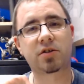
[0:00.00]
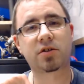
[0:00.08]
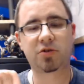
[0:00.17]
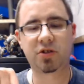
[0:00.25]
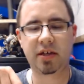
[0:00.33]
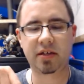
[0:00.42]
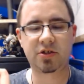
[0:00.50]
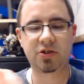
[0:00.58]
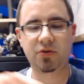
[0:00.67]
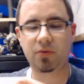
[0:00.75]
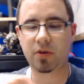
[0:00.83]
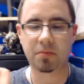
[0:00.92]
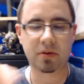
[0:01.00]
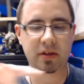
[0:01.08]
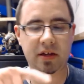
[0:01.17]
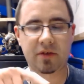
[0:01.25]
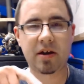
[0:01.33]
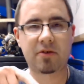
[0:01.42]
so she can shoot
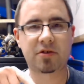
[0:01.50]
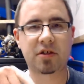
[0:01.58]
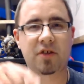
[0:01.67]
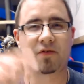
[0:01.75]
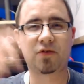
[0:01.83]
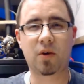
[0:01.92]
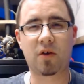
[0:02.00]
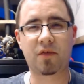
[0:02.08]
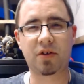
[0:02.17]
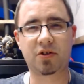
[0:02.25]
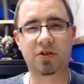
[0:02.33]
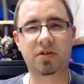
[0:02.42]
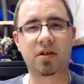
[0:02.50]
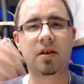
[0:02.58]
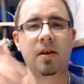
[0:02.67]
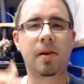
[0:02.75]
completely around herself, 12 inches.